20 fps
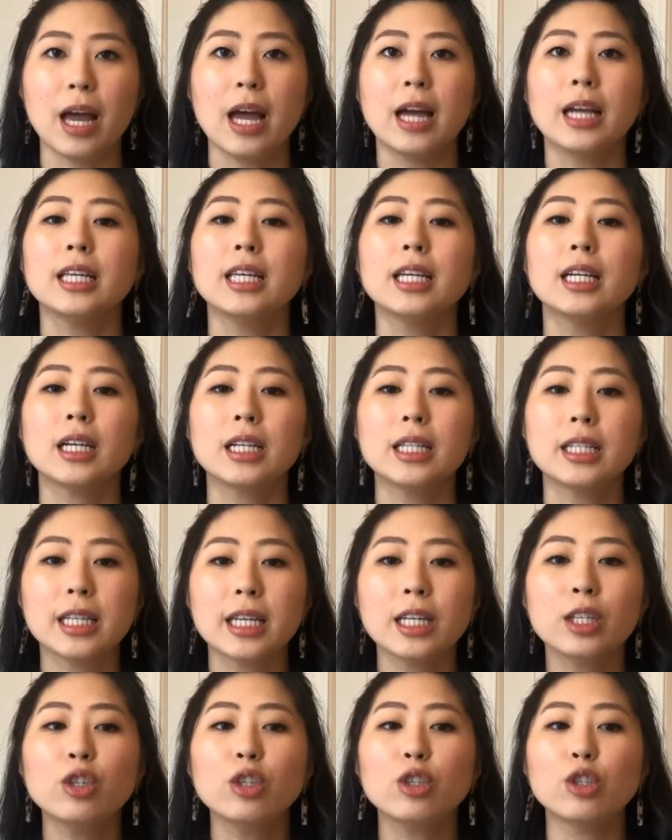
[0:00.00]
He
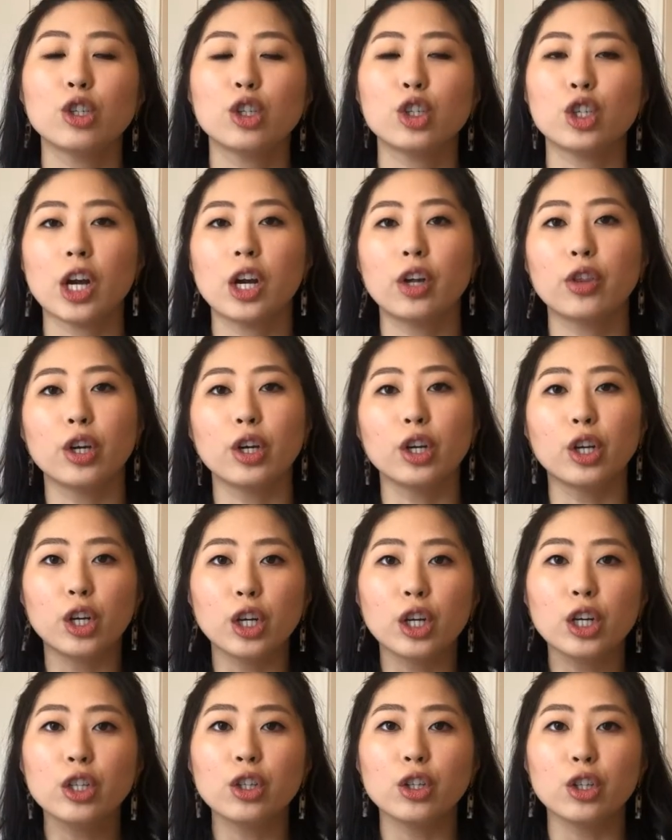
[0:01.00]
continued to share the
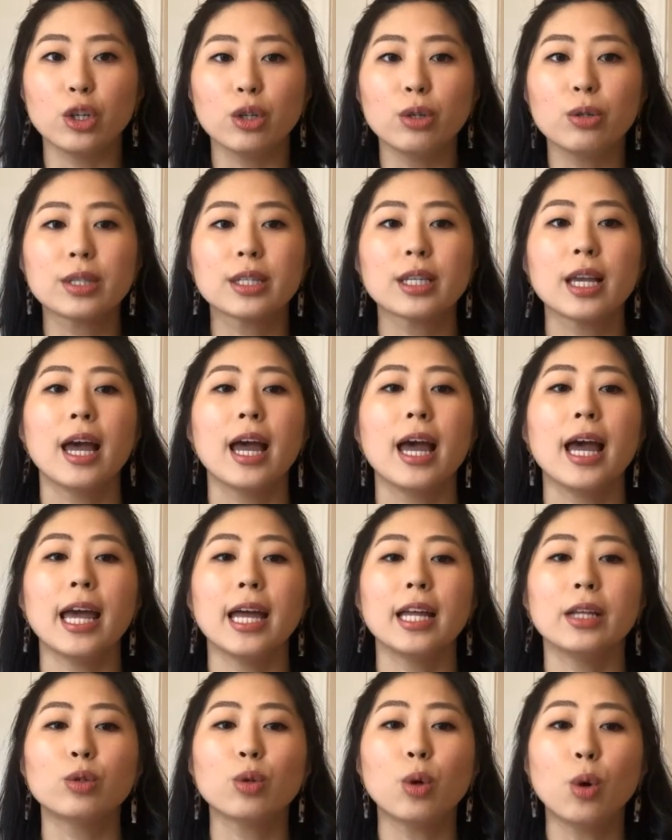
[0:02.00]
good news
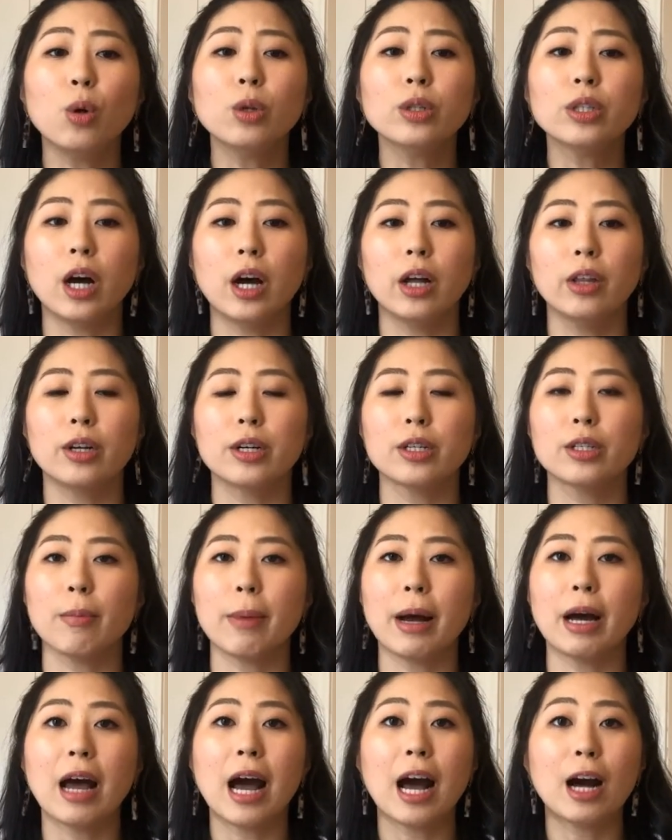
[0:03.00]
and told others
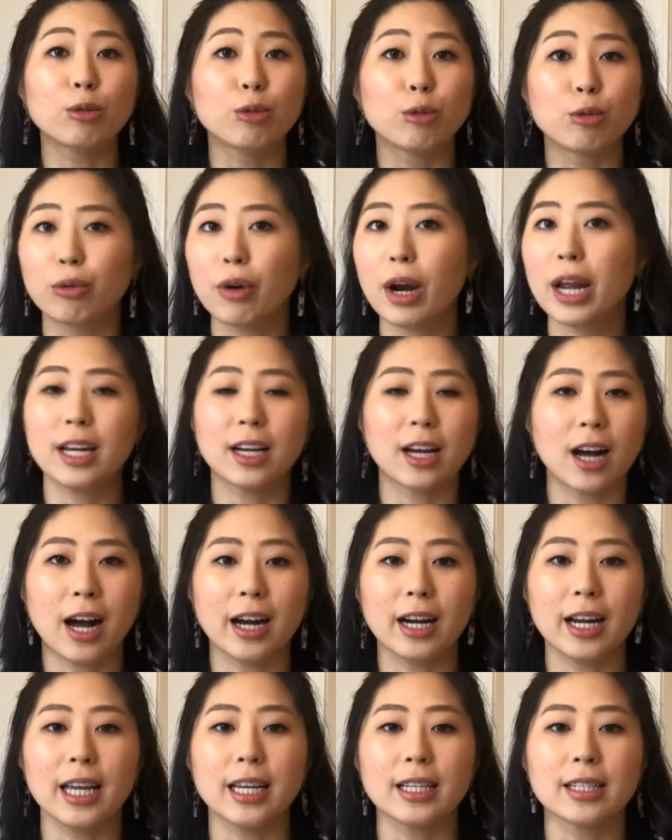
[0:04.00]
about how great God
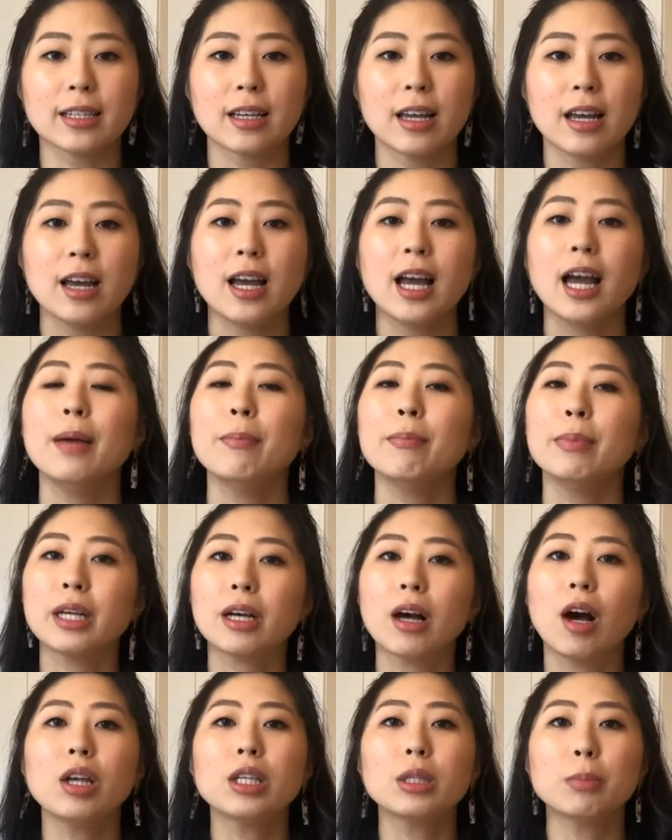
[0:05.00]
is. And
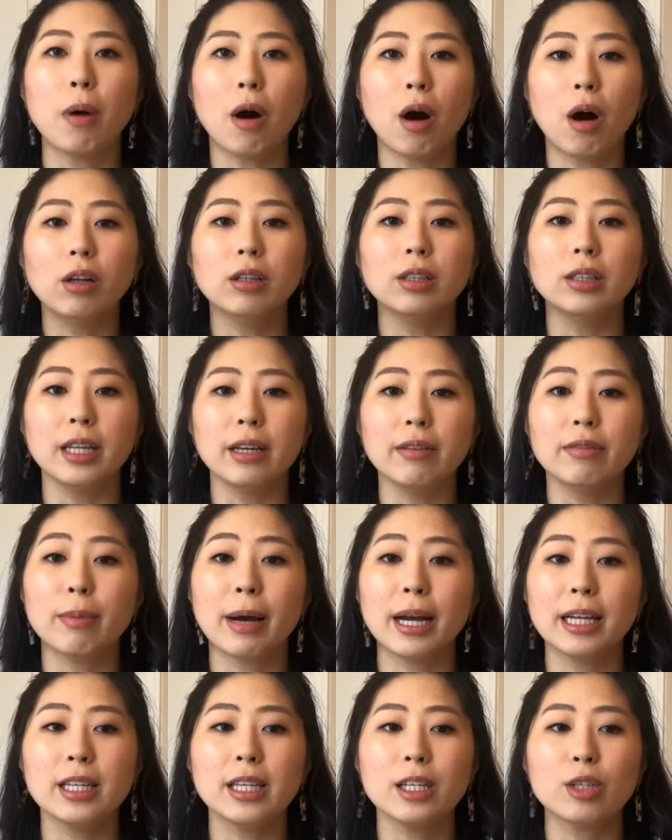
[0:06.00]
because Paul lived
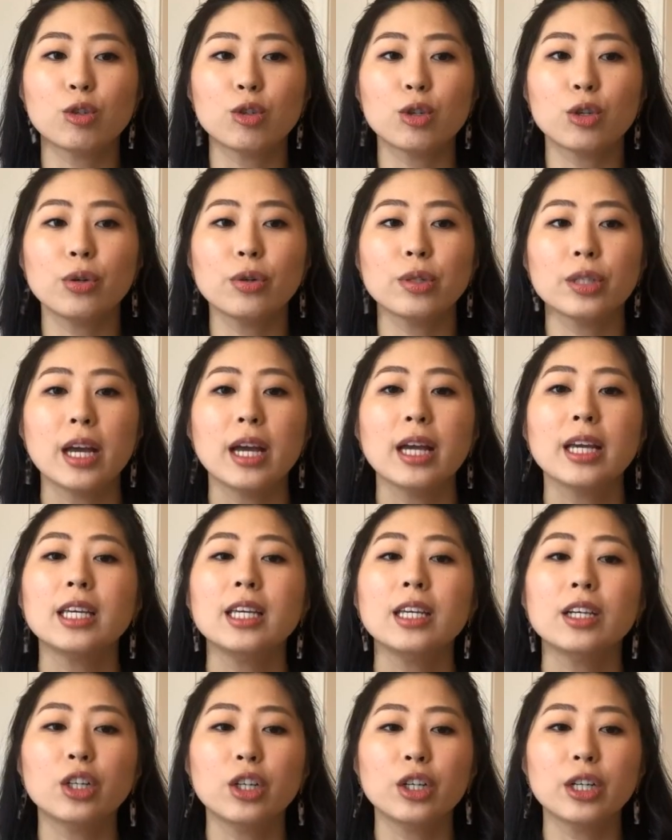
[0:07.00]
by these truths,
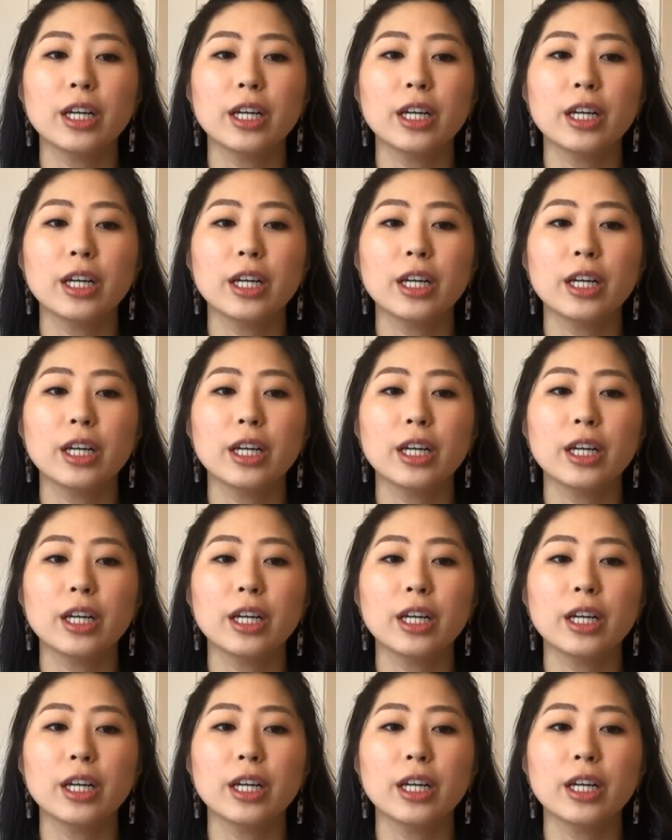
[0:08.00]
he could